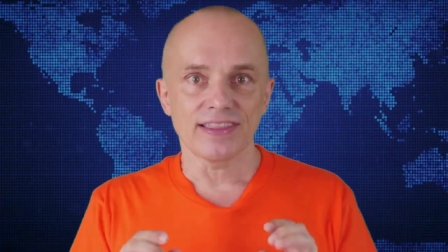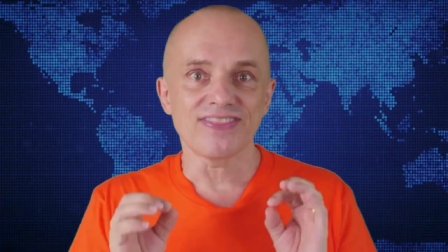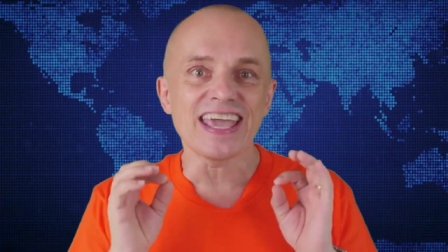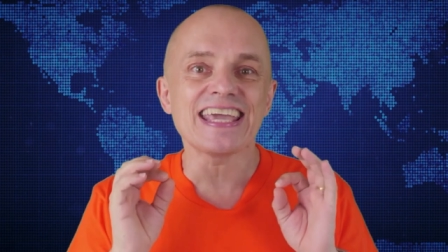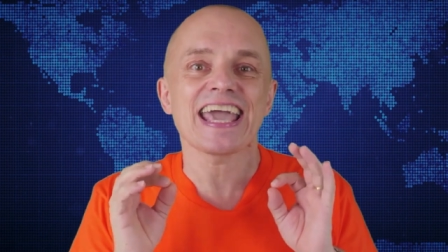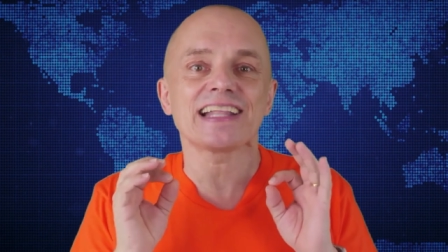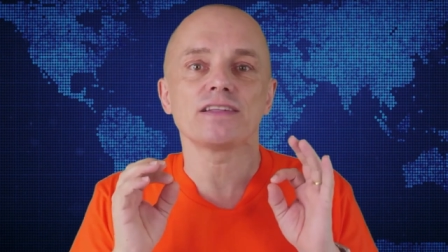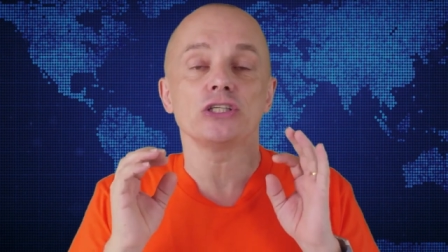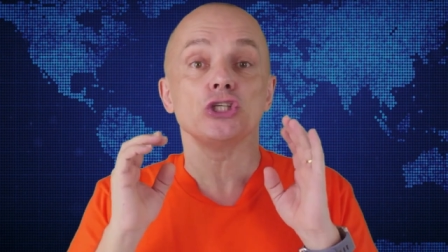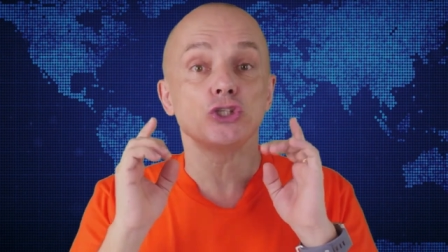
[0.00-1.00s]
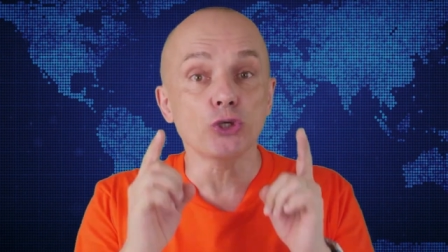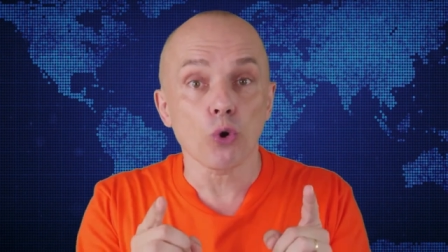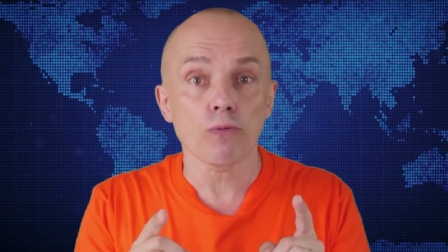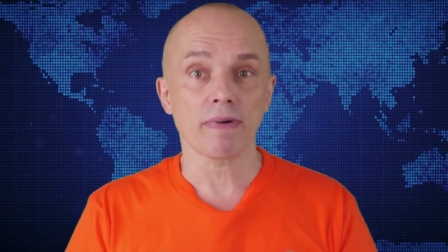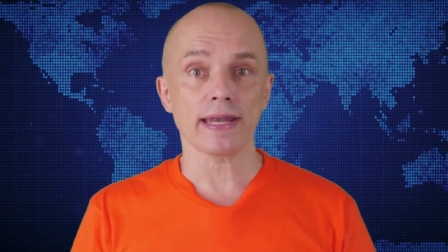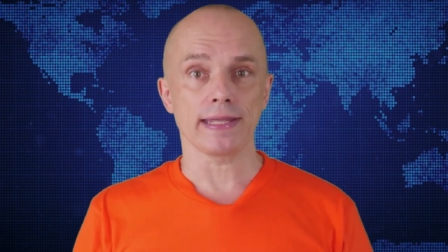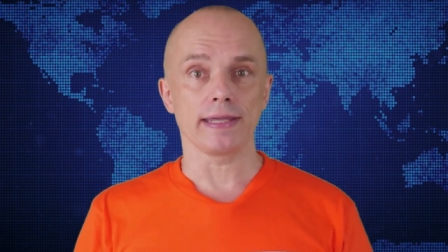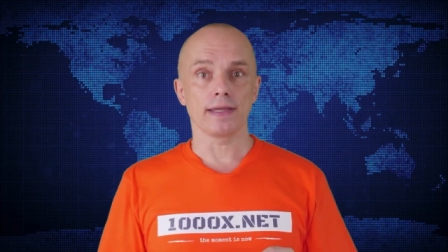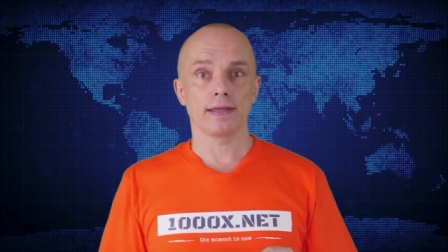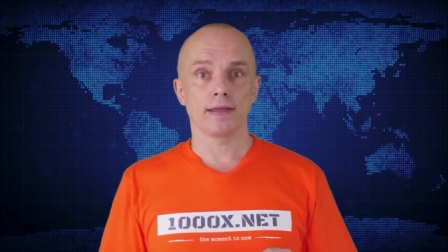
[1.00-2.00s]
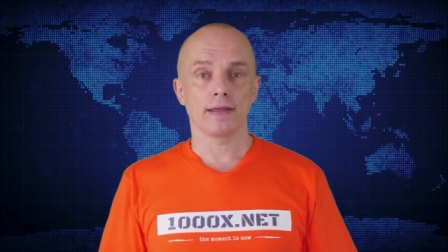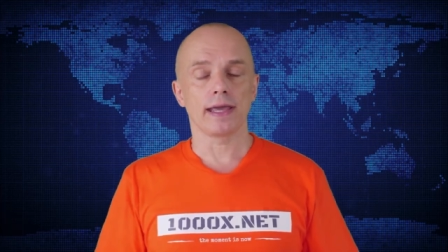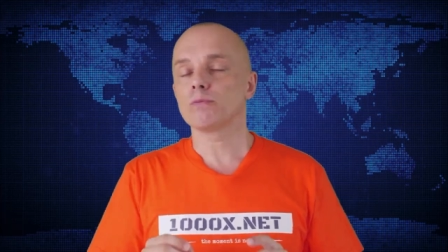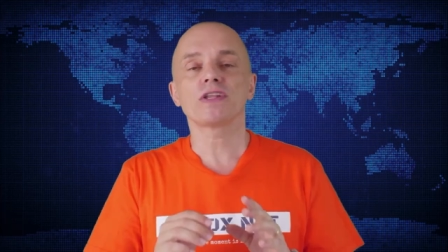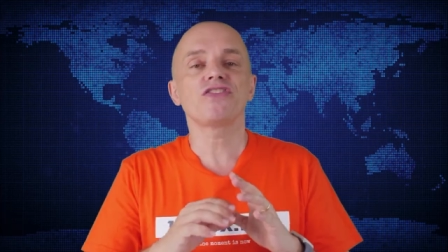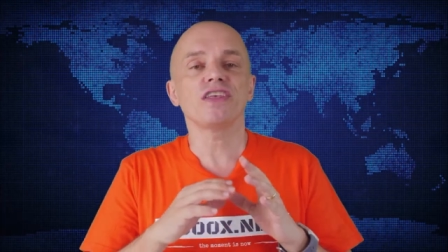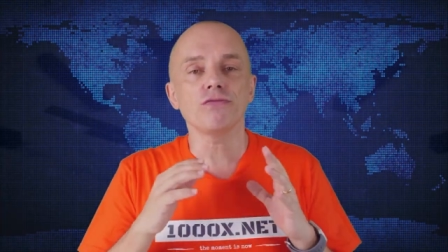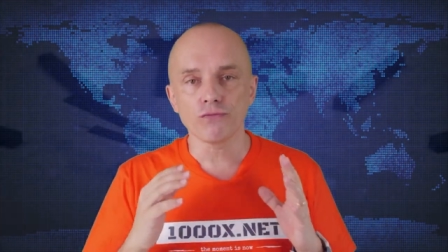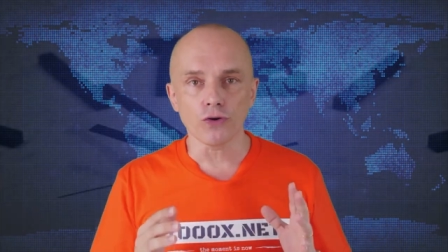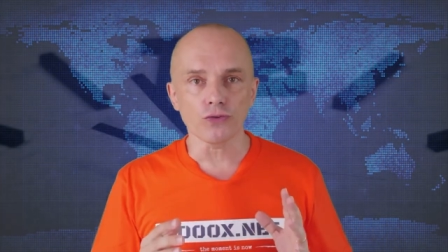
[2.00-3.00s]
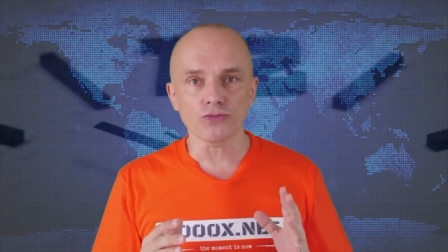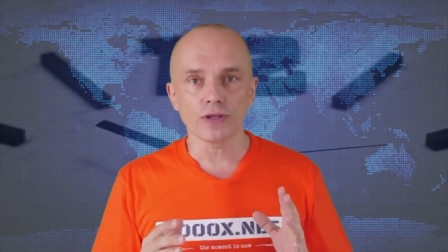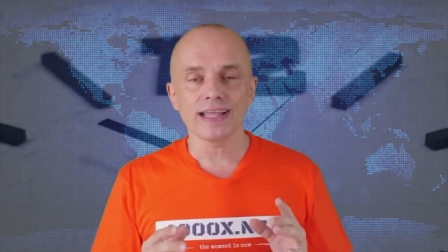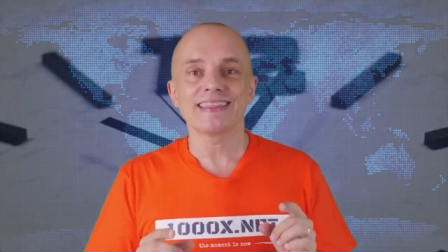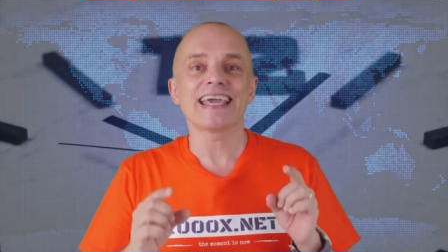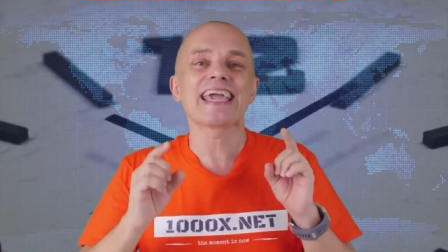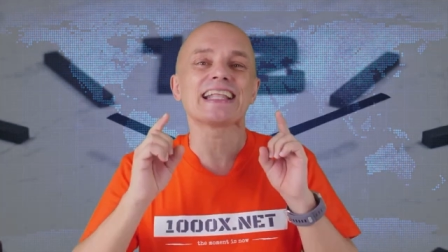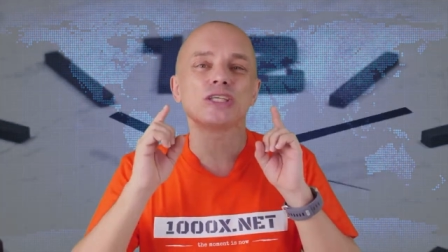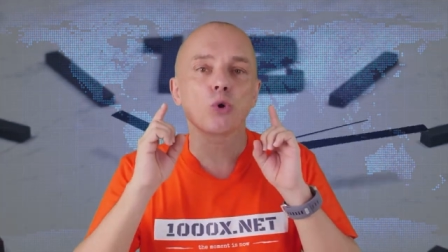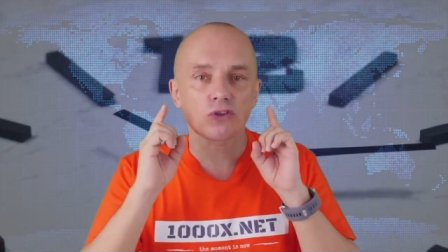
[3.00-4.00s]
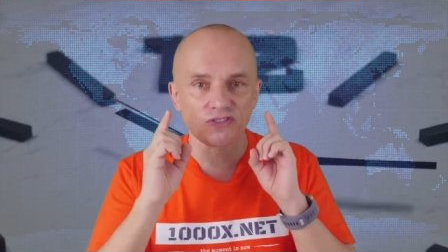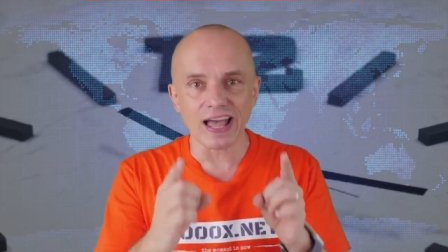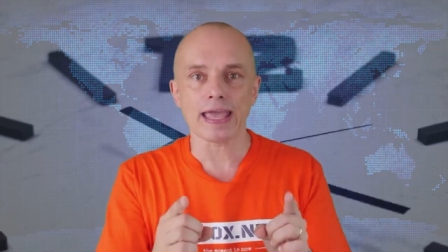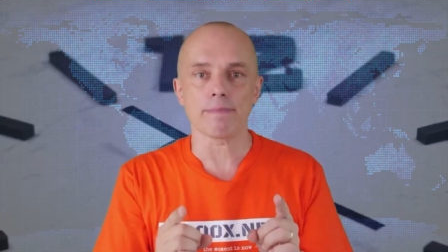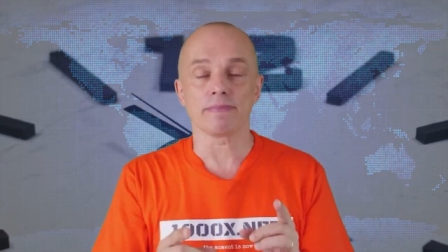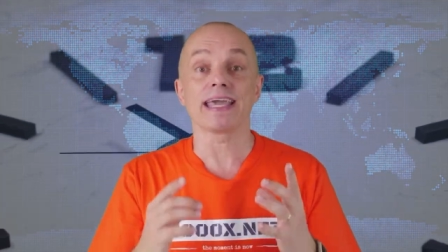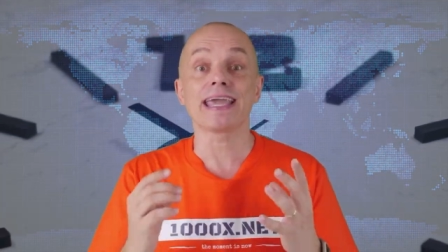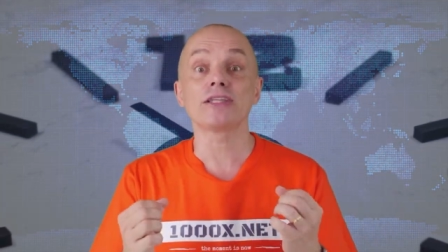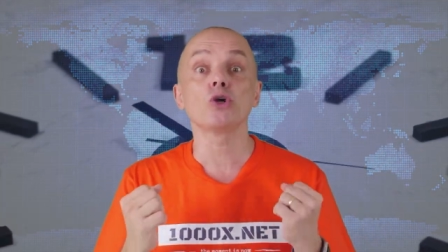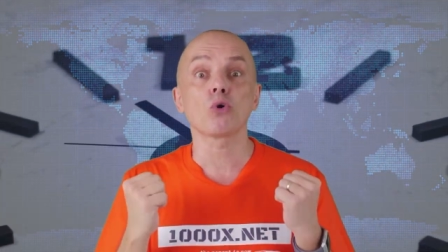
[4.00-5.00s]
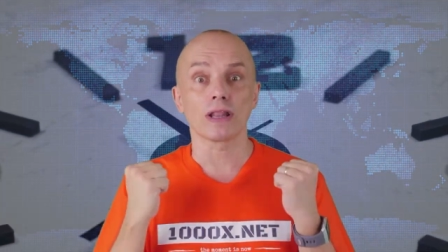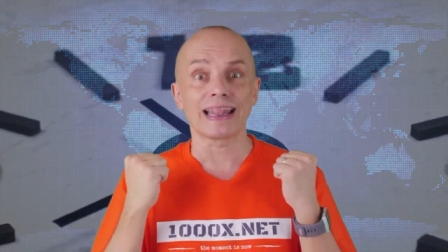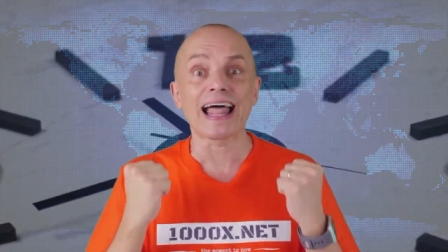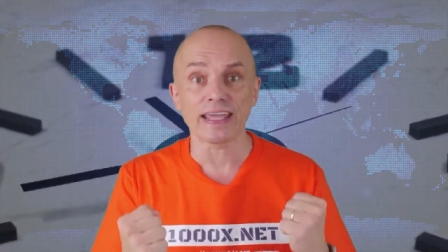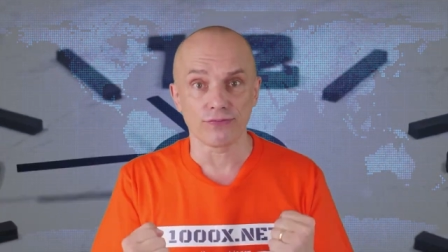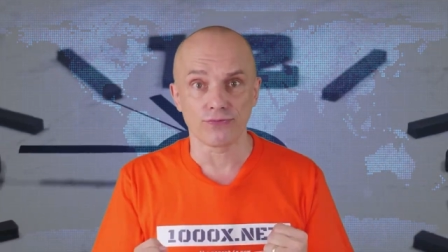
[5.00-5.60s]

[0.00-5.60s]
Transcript: They get your money. And what is even worse, they get your time, they get your life.